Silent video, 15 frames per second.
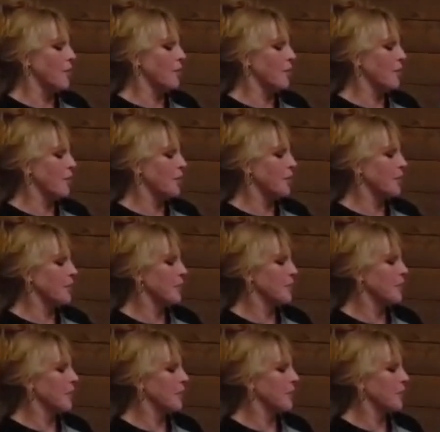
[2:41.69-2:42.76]

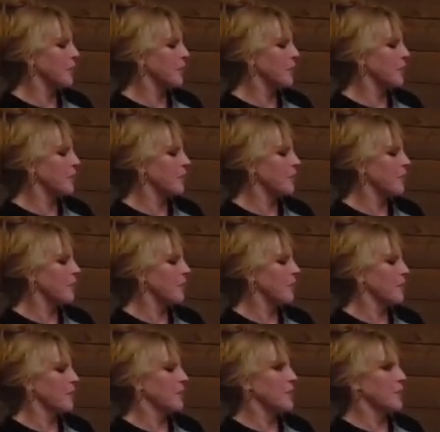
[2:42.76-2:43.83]

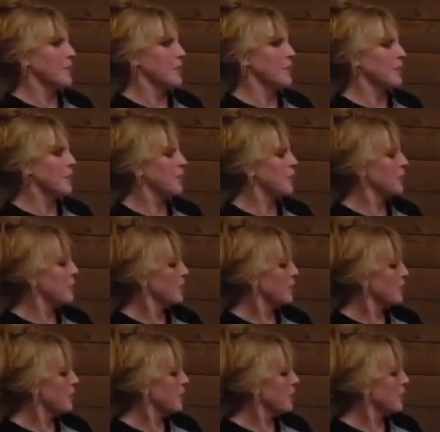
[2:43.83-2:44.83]
Nobody speaks.